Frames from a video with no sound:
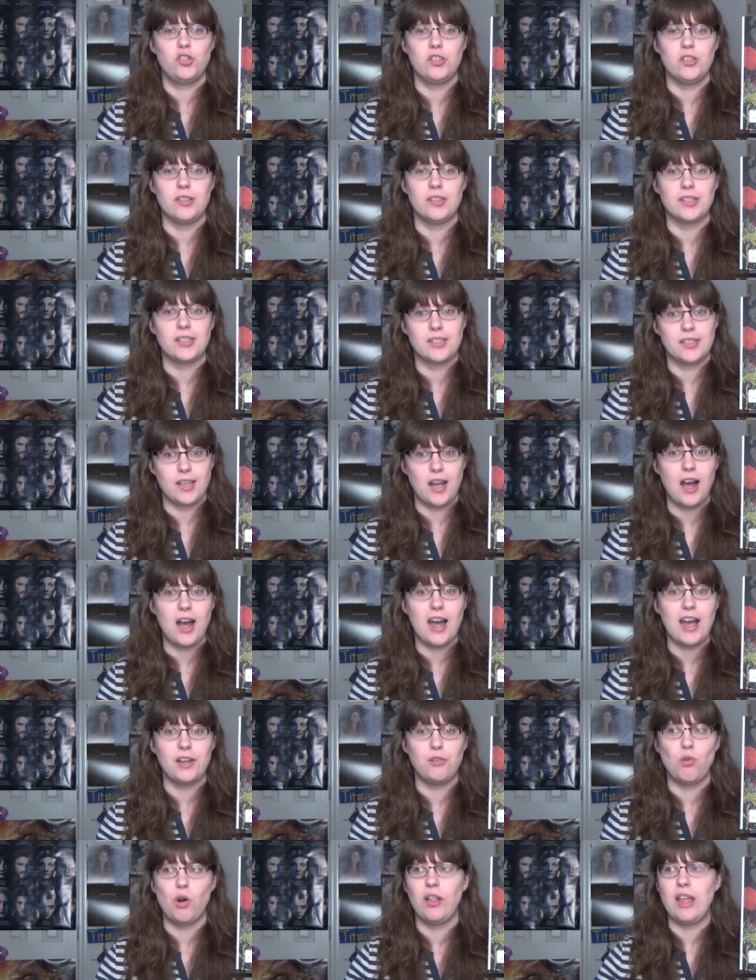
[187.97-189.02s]
to the
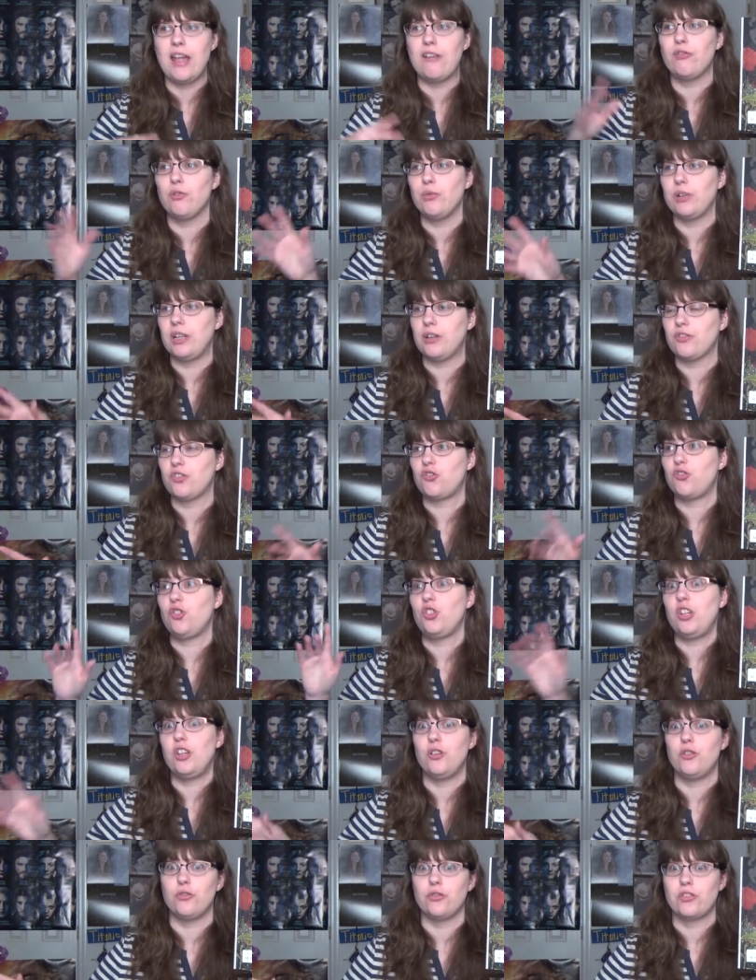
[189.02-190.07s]
side while everyone else
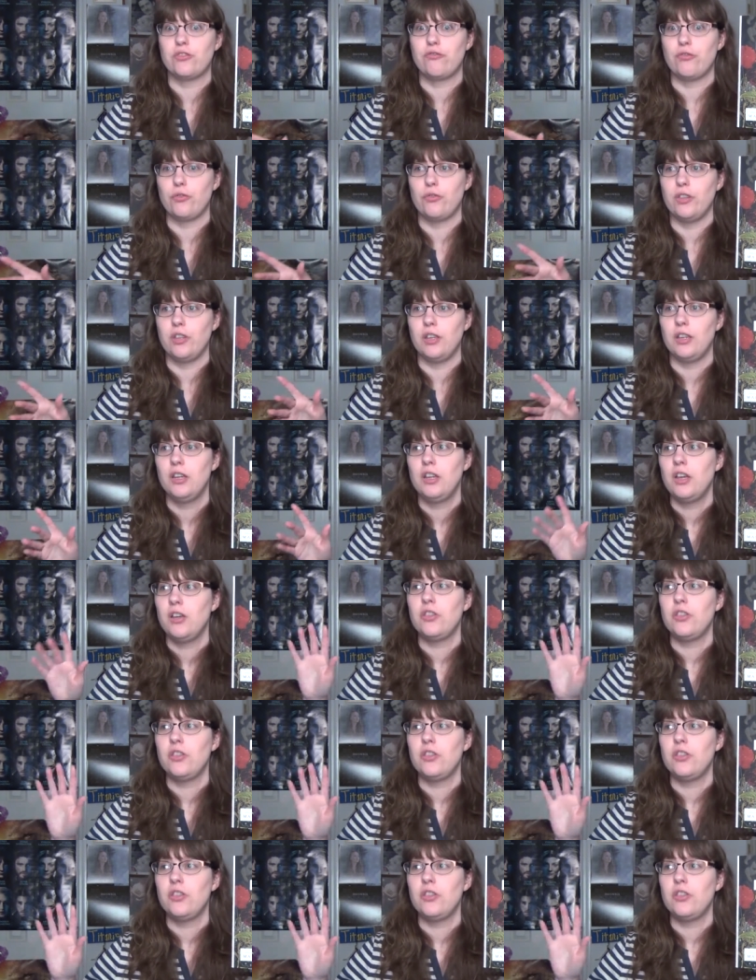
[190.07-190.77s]
cheers for the,